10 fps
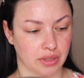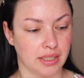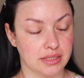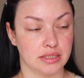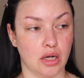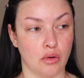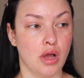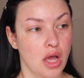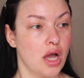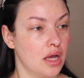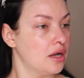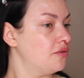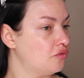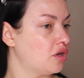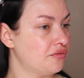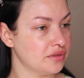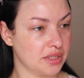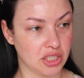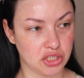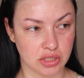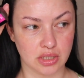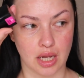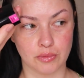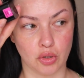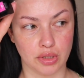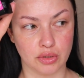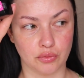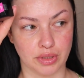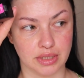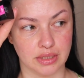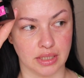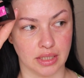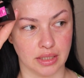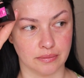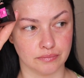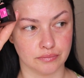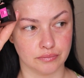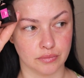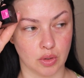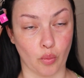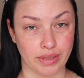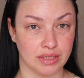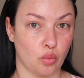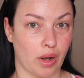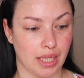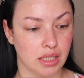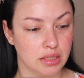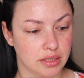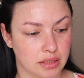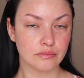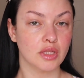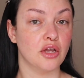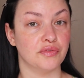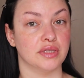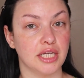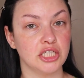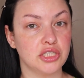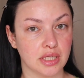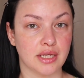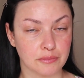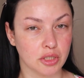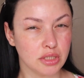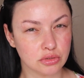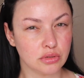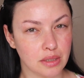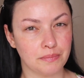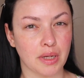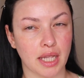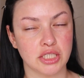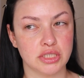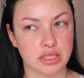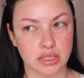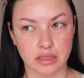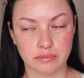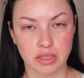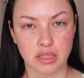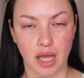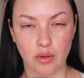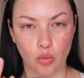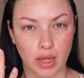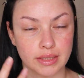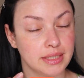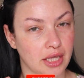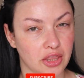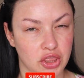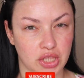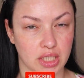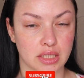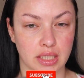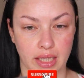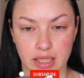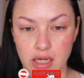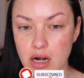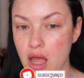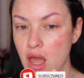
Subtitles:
Okay, so for foundation, I'm going with the Wet n Wild foundation, and I'm going to apply just a little bit. I want a thin layer.